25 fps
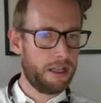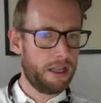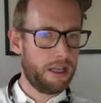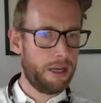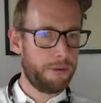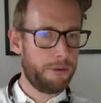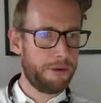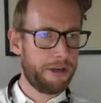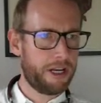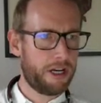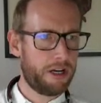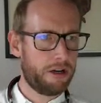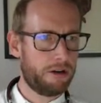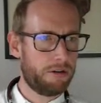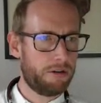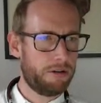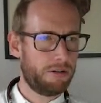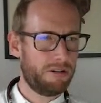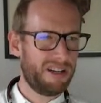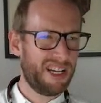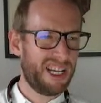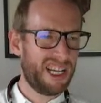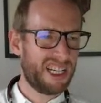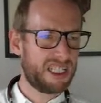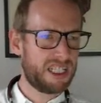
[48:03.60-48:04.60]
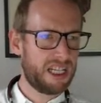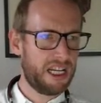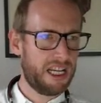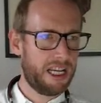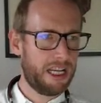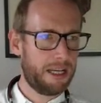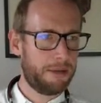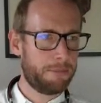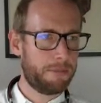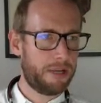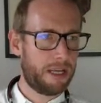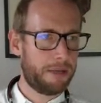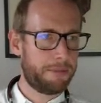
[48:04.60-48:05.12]
Here we go.
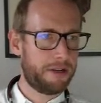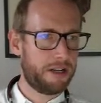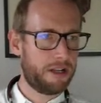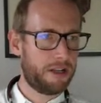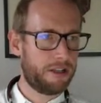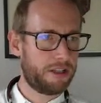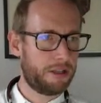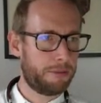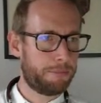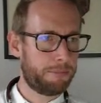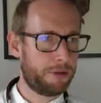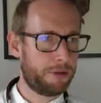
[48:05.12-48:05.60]
Actually, maybe not that